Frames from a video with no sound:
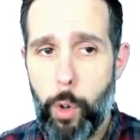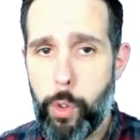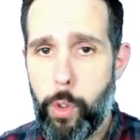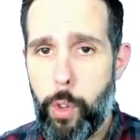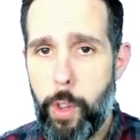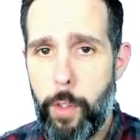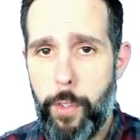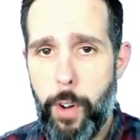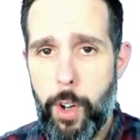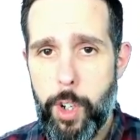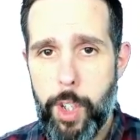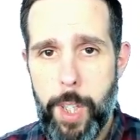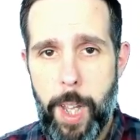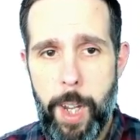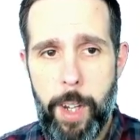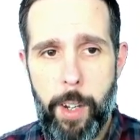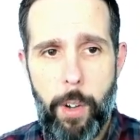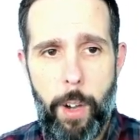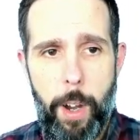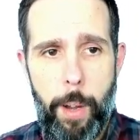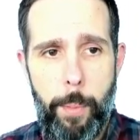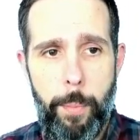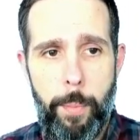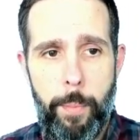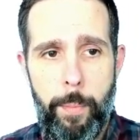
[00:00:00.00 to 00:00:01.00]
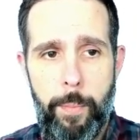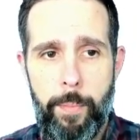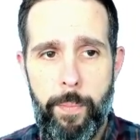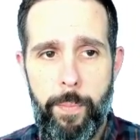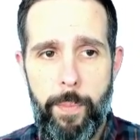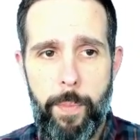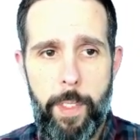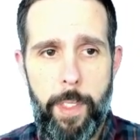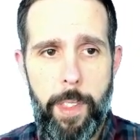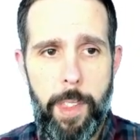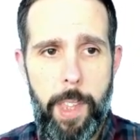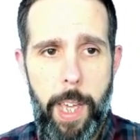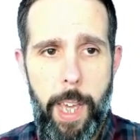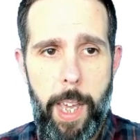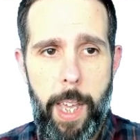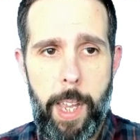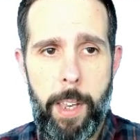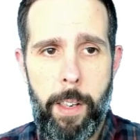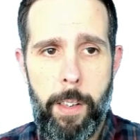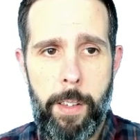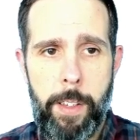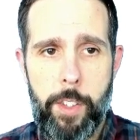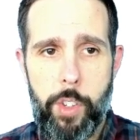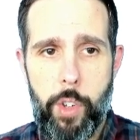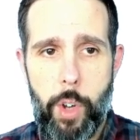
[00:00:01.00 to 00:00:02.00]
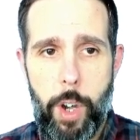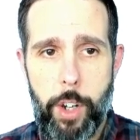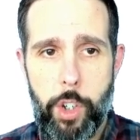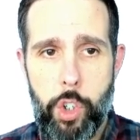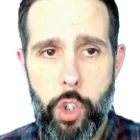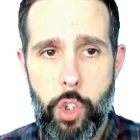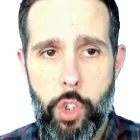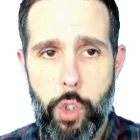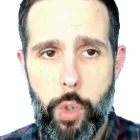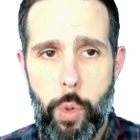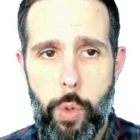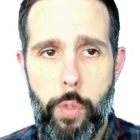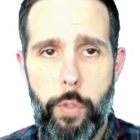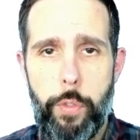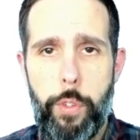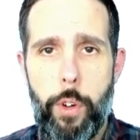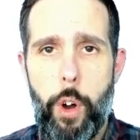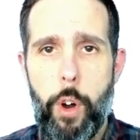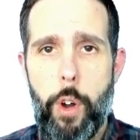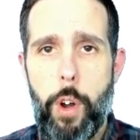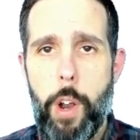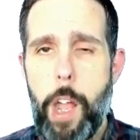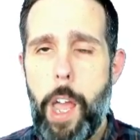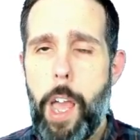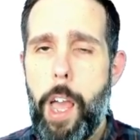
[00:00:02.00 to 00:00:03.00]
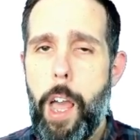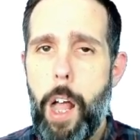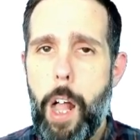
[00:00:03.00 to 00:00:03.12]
to the first n-gram, then instructions 2 to 4,